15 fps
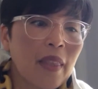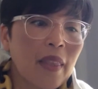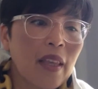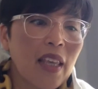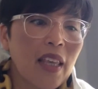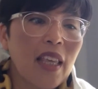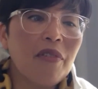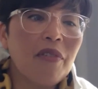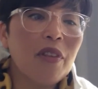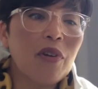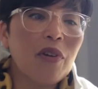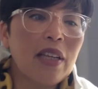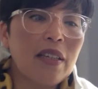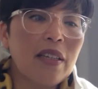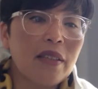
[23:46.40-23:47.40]
Even
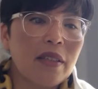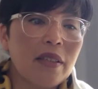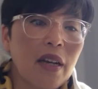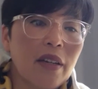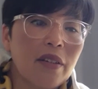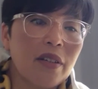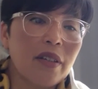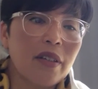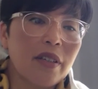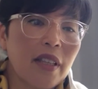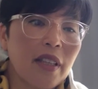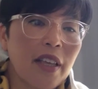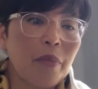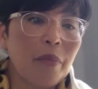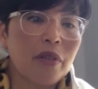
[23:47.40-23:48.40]
when designers
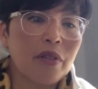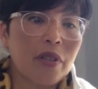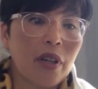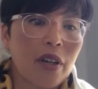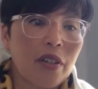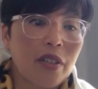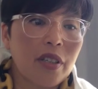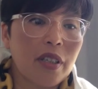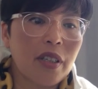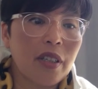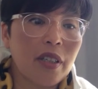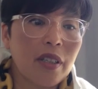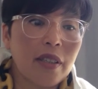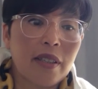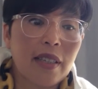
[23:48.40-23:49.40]
labels are
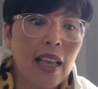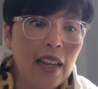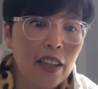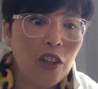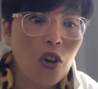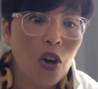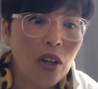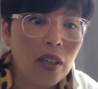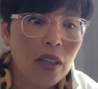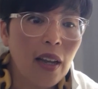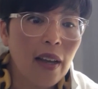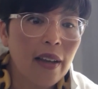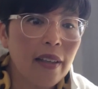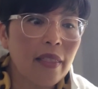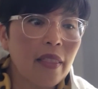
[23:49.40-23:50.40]
selling
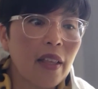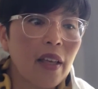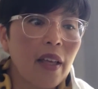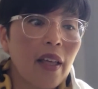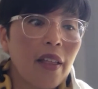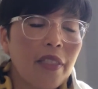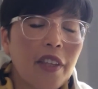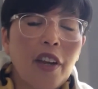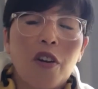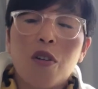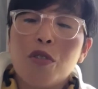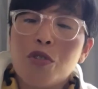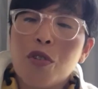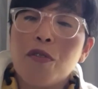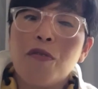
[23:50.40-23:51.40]
online, they are
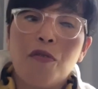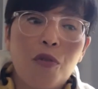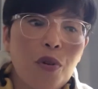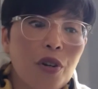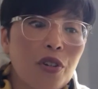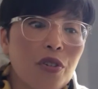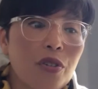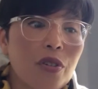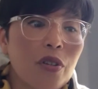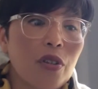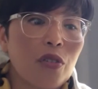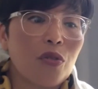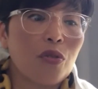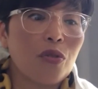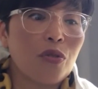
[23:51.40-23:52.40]
also forced
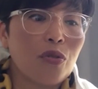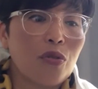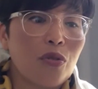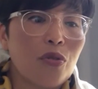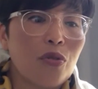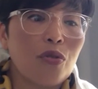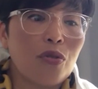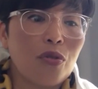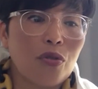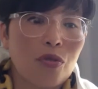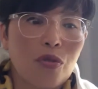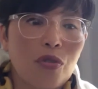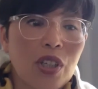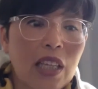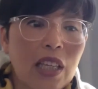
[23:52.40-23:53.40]
to
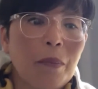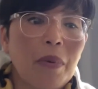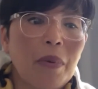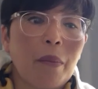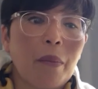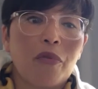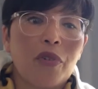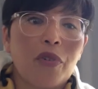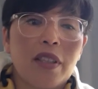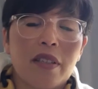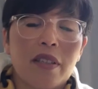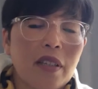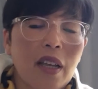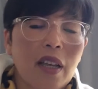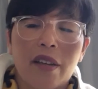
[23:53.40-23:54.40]
keep up with this
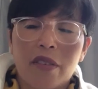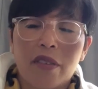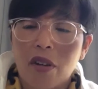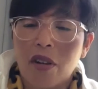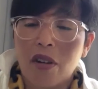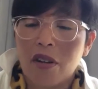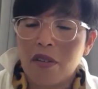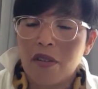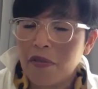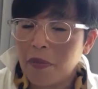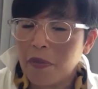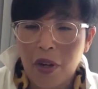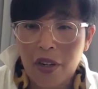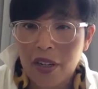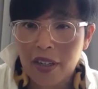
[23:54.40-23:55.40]
kind of
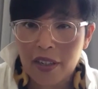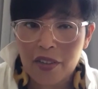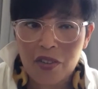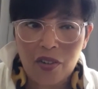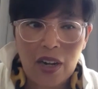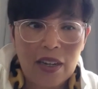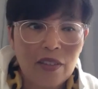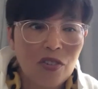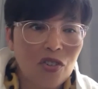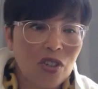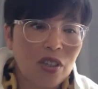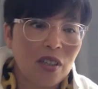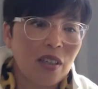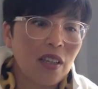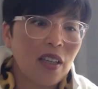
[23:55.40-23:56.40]
marketing
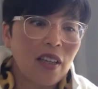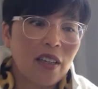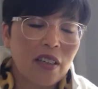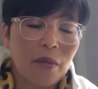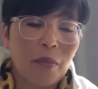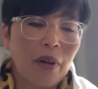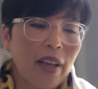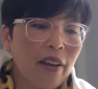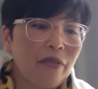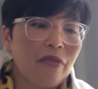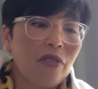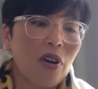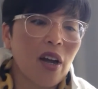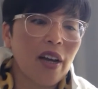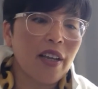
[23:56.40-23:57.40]
strategy. The Black
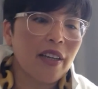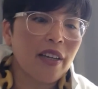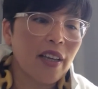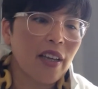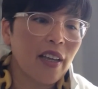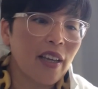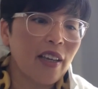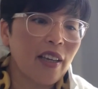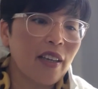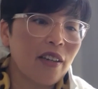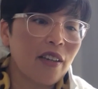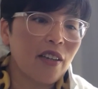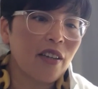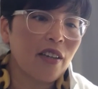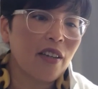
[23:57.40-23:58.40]
Friday,
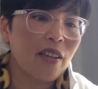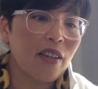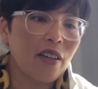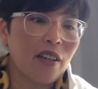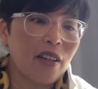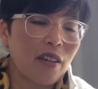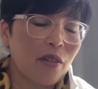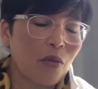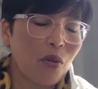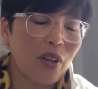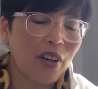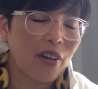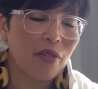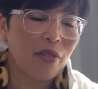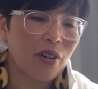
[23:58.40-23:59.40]

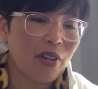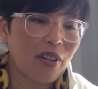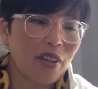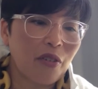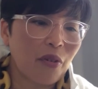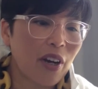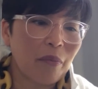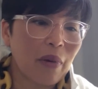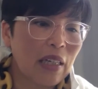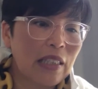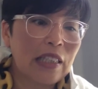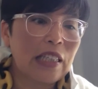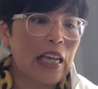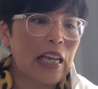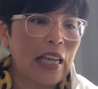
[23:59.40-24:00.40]
the Great
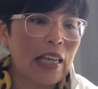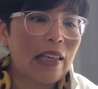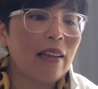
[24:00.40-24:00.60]
Monday.